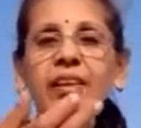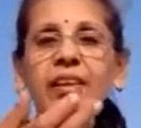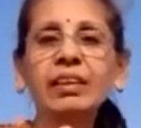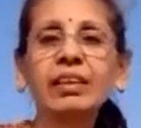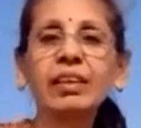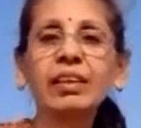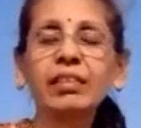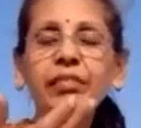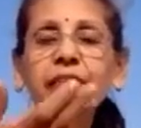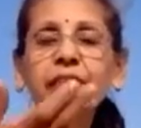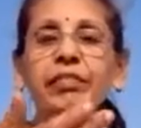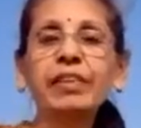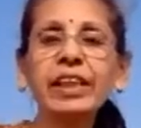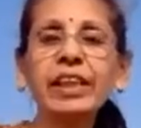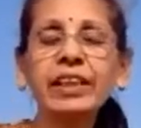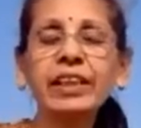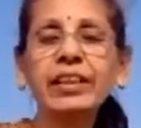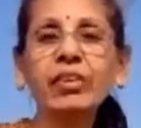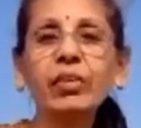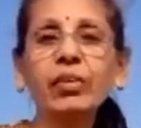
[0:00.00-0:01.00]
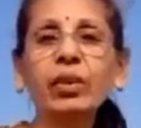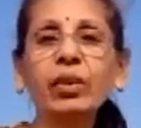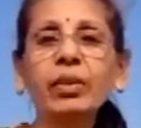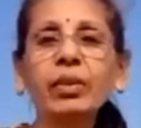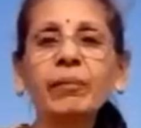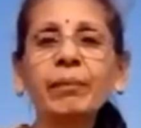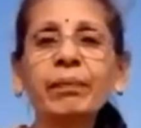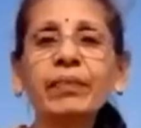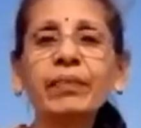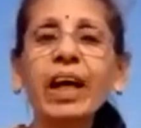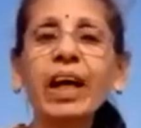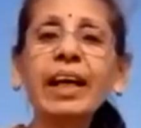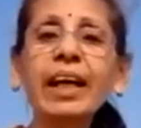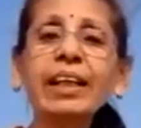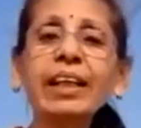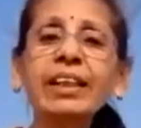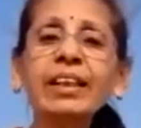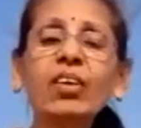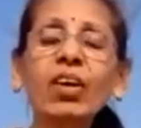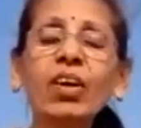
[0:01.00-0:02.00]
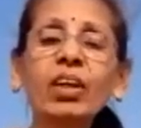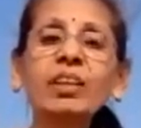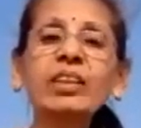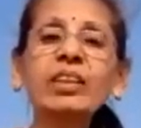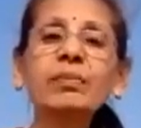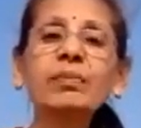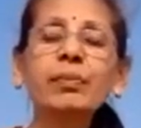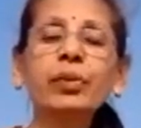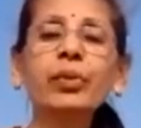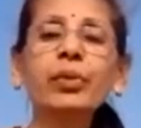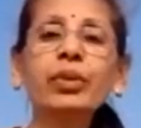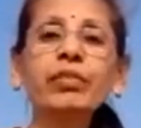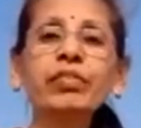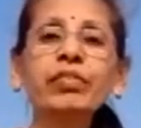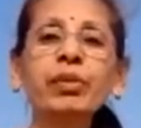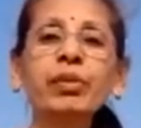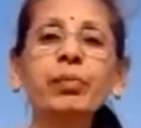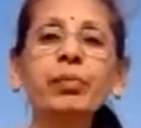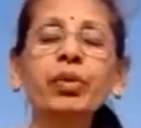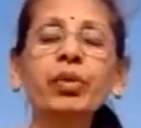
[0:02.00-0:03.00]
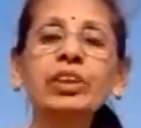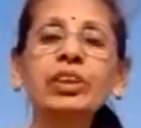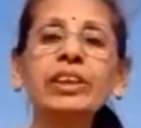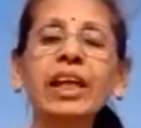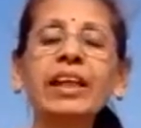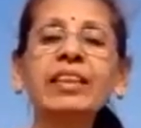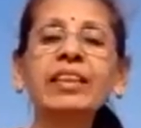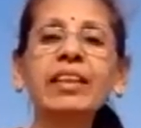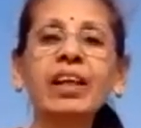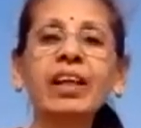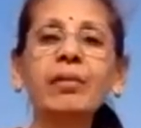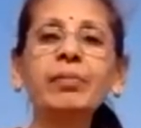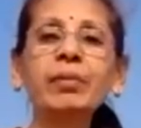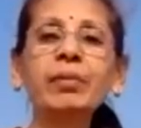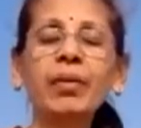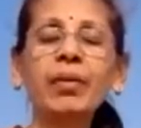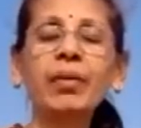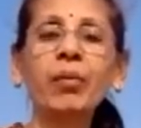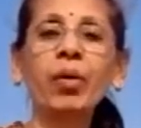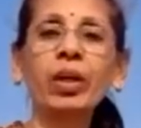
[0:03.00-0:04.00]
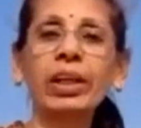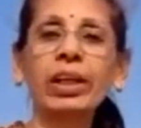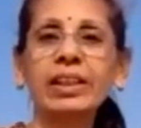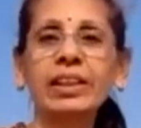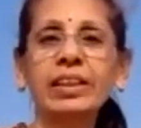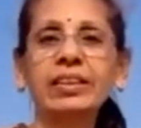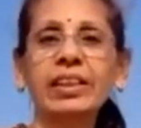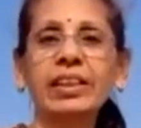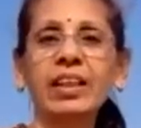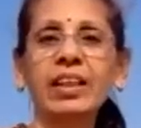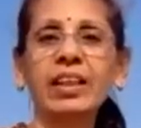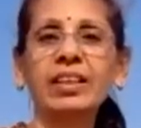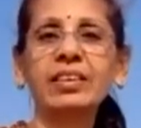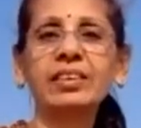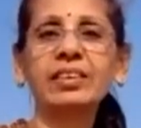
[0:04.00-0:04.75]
girl, 15-year-old, I got this beautiful book, Jain Dharm Ka Maulik Itihas,